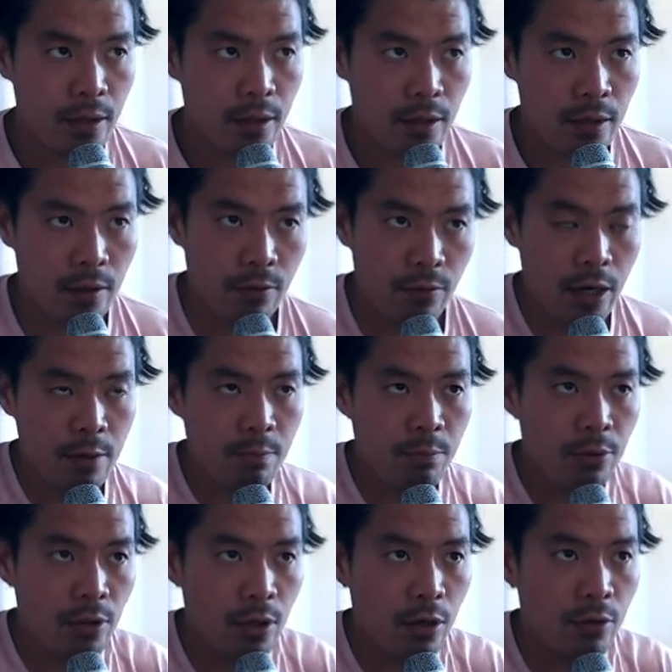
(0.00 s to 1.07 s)
right
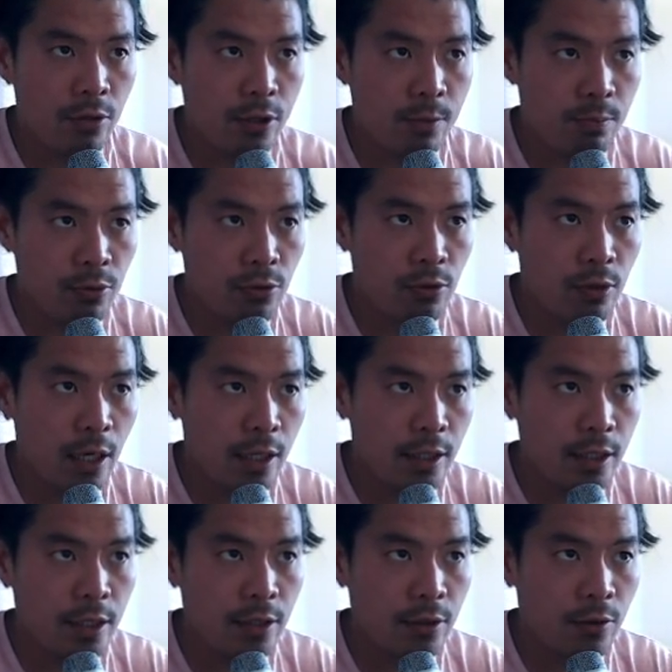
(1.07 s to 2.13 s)
below this blue line
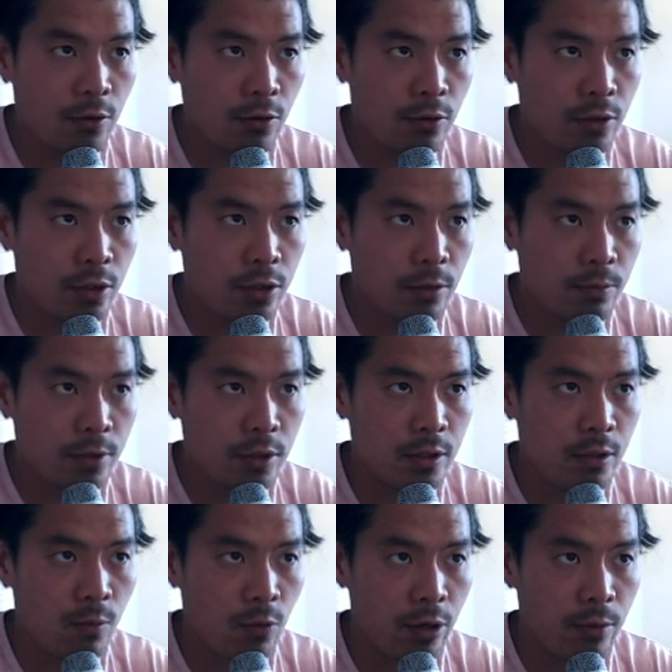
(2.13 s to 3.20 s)
here, or
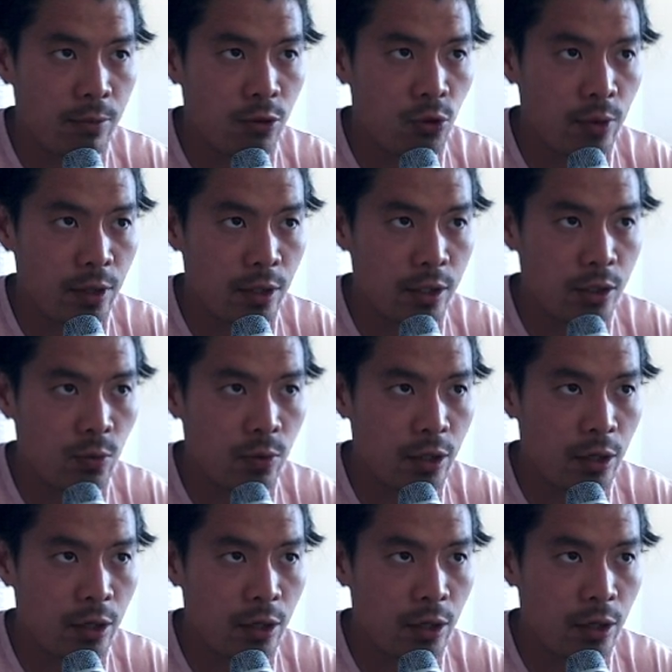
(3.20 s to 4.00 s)
somewhere in between this window.